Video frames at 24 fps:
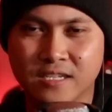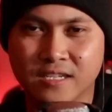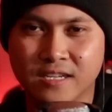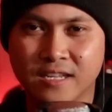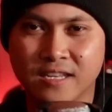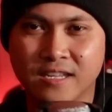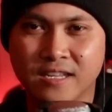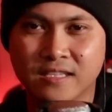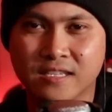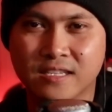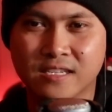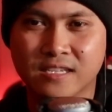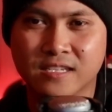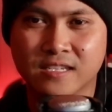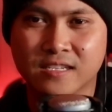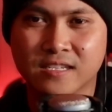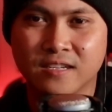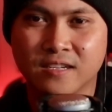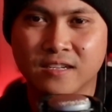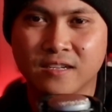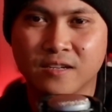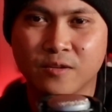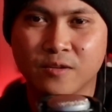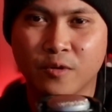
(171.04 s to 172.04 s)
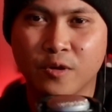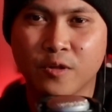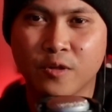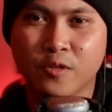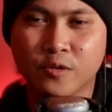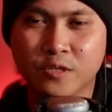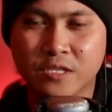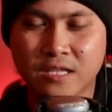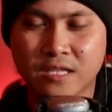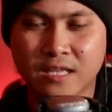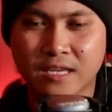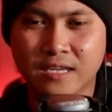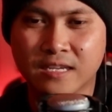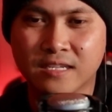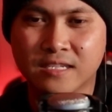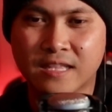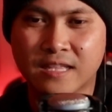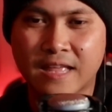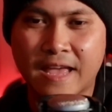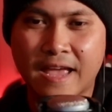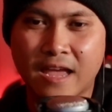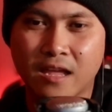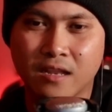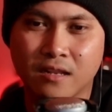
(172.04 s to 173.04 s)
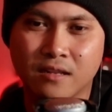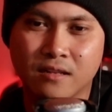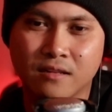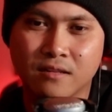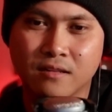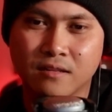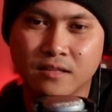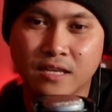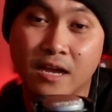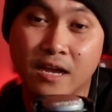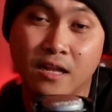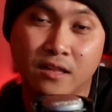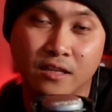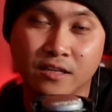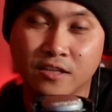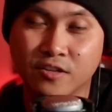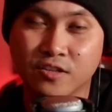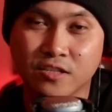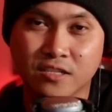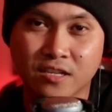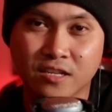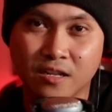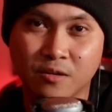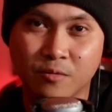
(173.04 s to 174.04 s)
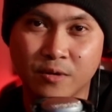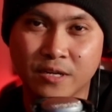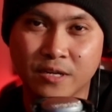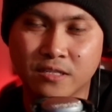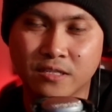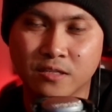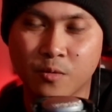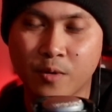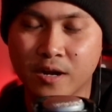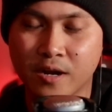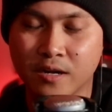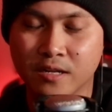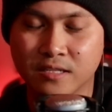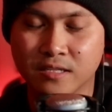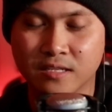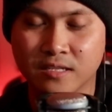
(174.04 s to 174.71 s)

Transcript: And it's one of those things that, yeah, like you said, raise awareness.